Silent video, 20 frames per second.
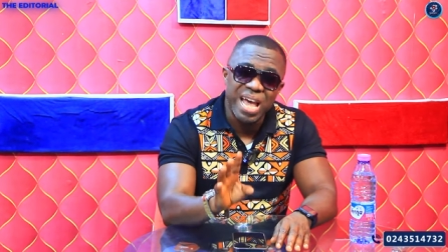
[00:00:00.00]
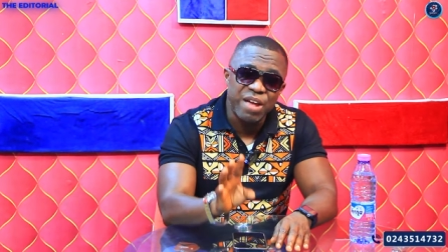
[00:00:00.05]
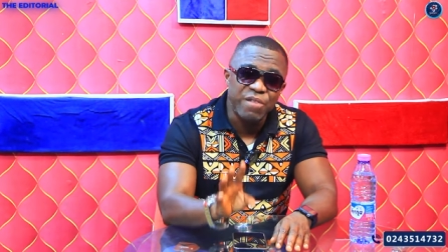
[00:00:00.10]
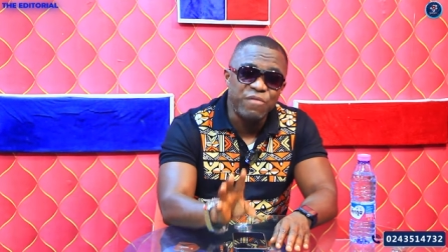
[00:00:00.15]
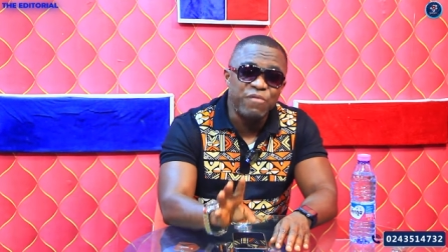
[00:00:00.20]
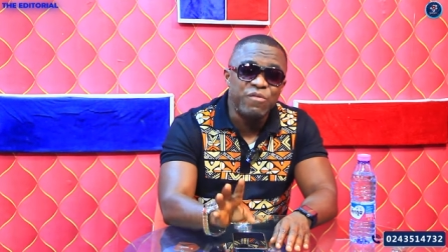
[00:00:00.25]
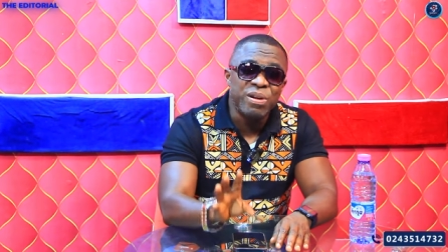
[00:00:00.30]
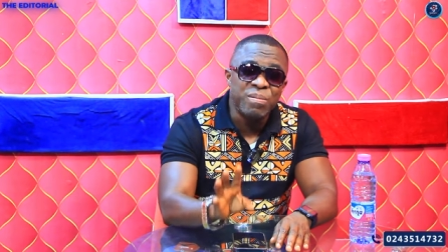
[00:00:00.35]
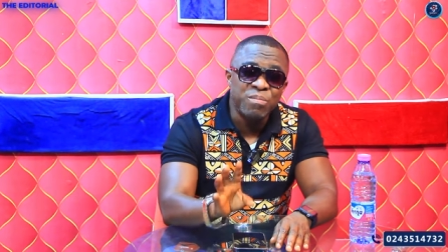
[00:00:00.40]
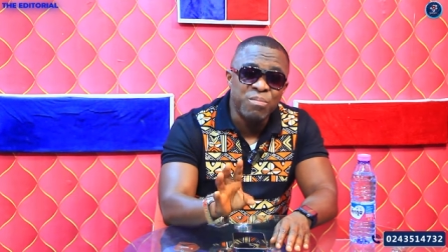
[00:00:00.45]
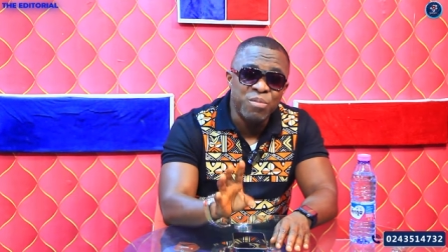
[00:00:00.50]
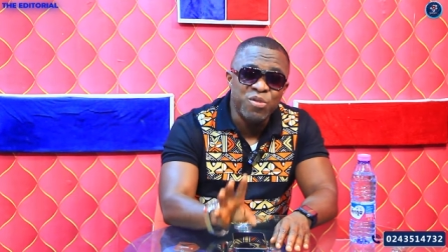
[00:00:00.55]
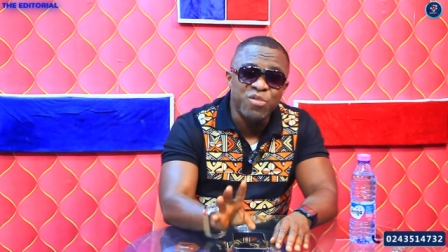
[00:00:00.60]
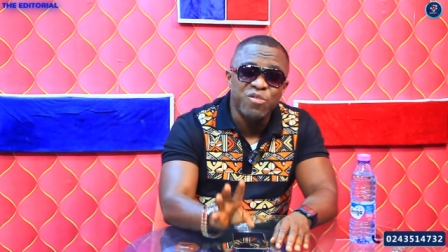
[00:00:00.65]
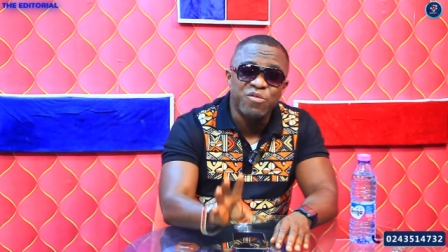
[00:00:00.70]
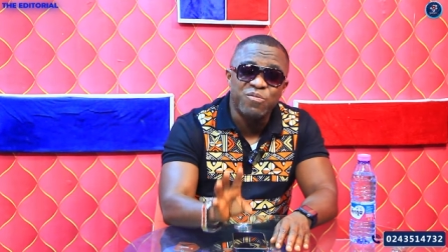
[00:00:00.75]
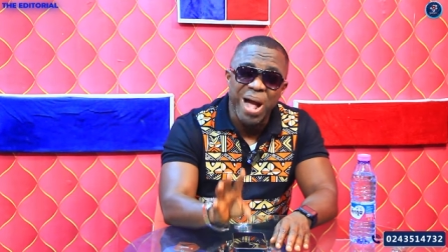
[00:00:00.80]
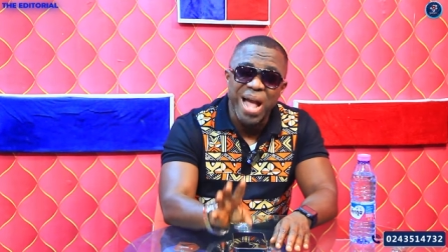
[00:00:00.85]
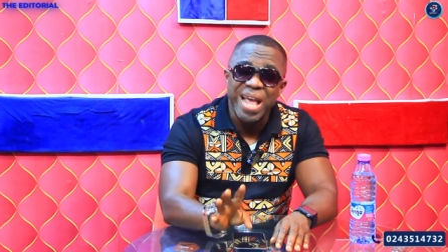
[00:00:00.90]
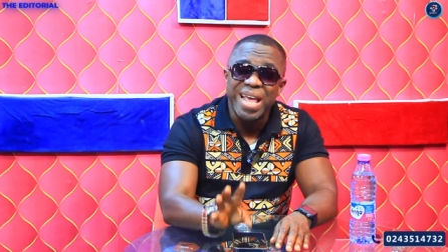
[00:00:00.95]
every
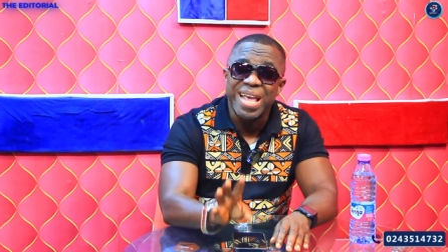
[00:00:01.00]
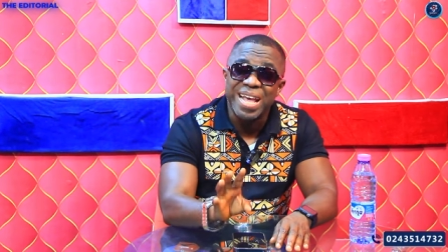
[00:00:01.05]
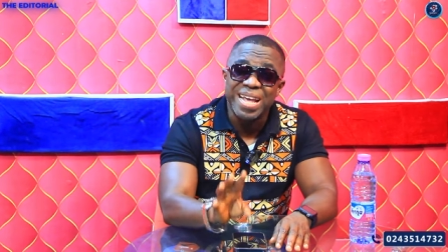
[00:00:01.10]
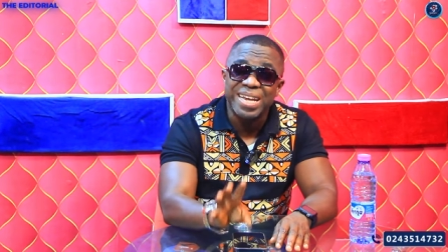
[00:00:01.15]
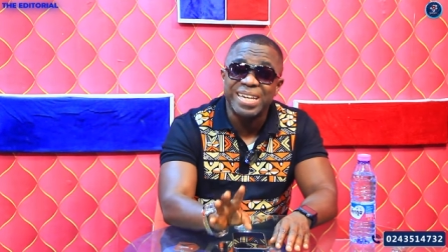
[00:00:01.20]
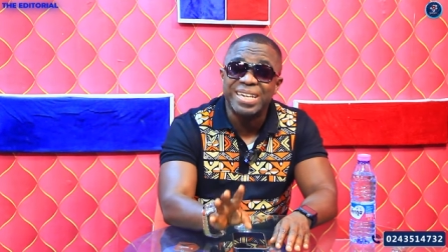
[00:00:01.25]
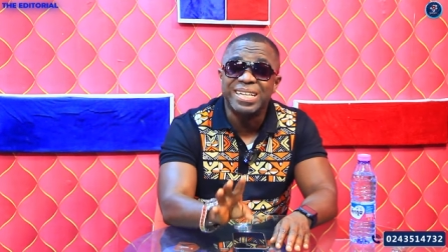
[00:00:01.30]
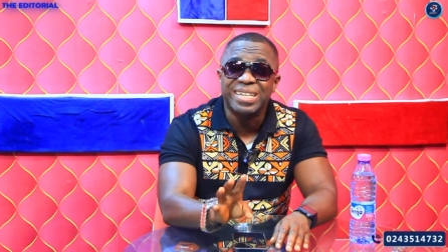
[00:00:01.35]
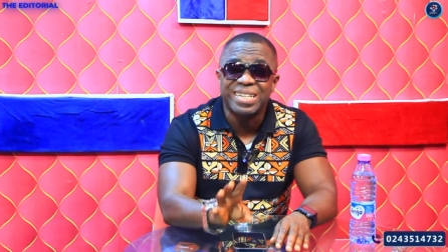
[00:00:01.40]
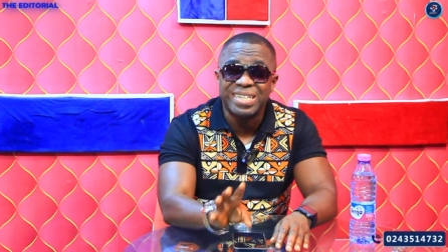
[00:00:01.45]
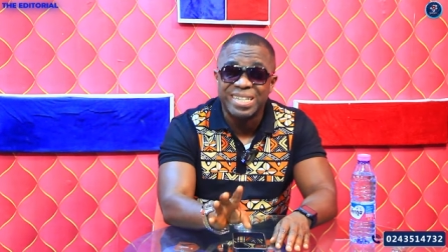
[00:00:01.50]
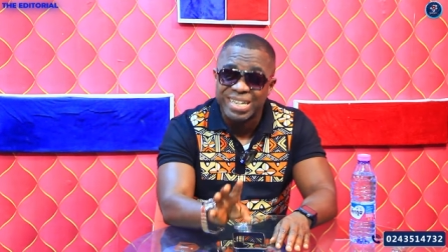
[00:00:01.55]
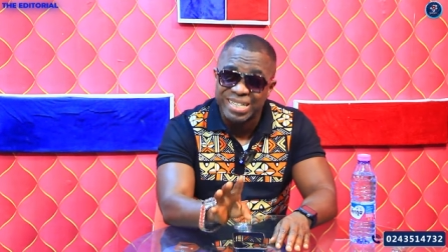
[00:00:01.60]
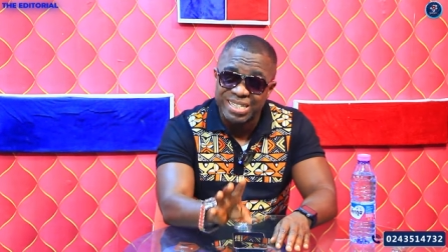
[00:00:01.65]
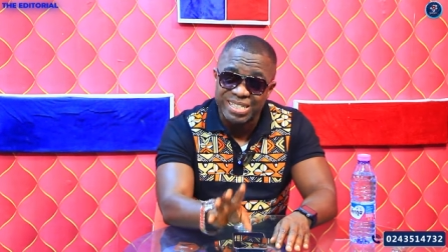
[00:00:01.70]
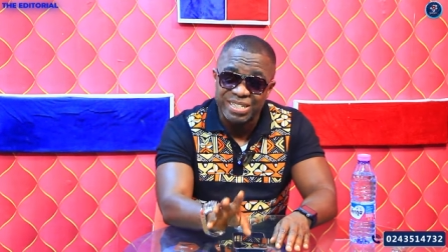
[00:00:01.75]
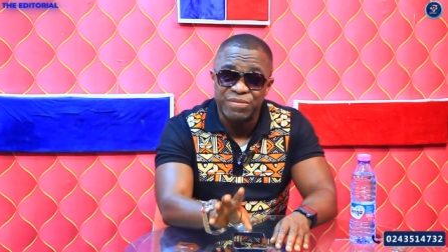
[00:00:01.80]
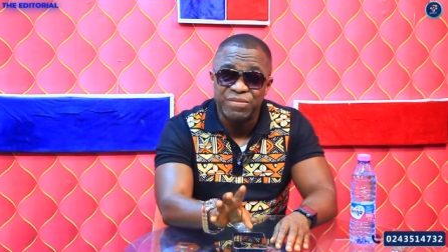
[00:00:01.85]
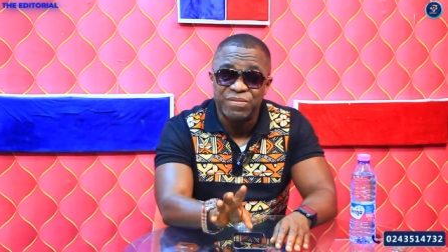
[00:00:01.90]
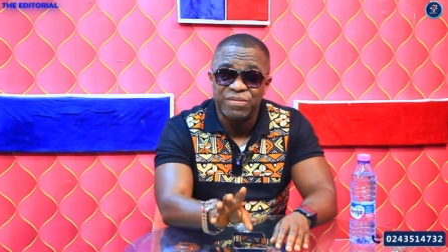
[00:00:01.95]
move by any
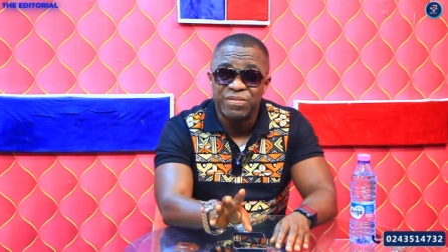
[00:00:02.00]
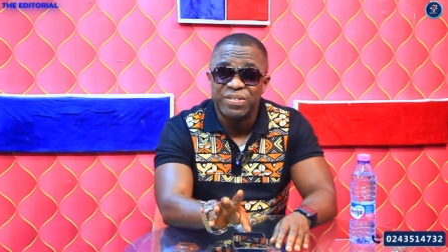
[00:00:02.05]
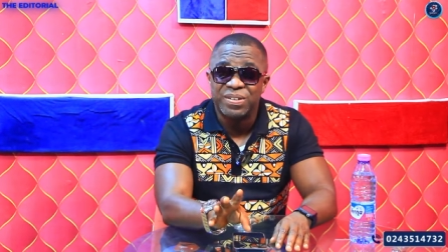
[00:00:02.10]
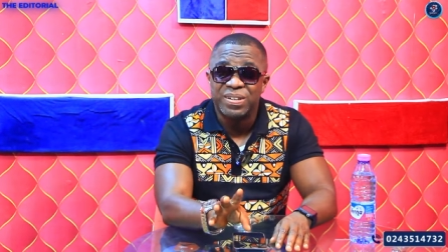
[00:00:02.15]
creative,